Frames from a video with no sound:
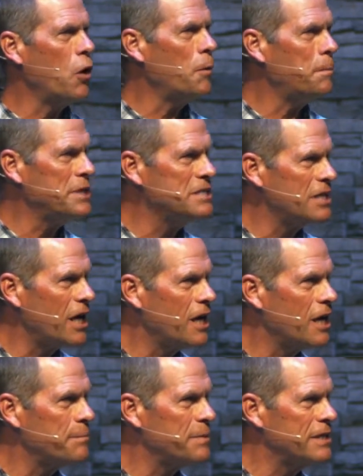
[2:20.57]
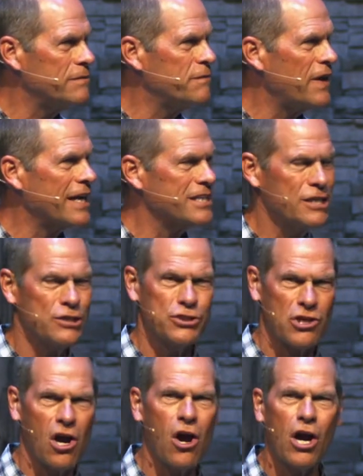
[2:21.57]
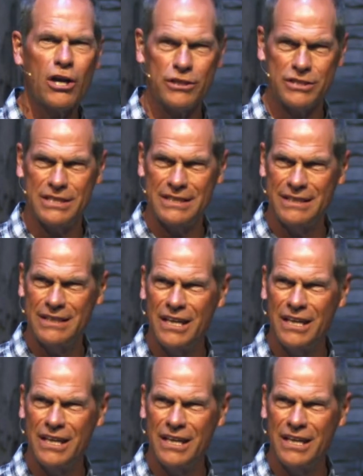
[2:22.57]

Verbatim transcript: opens up, in fact, his heart,